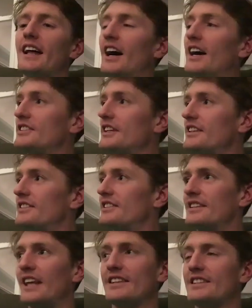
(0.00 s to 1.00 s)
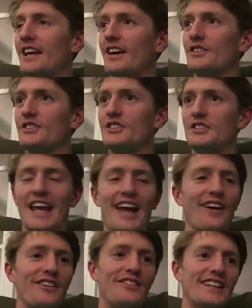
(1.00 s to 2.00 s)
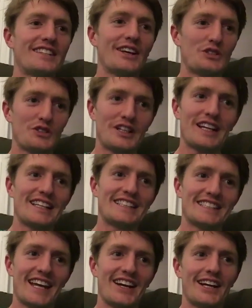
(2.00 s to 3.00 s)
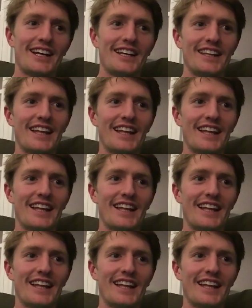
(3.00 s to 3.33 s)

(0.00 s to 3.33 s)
honestly, that sounds terrible. That sounds really scary. Like,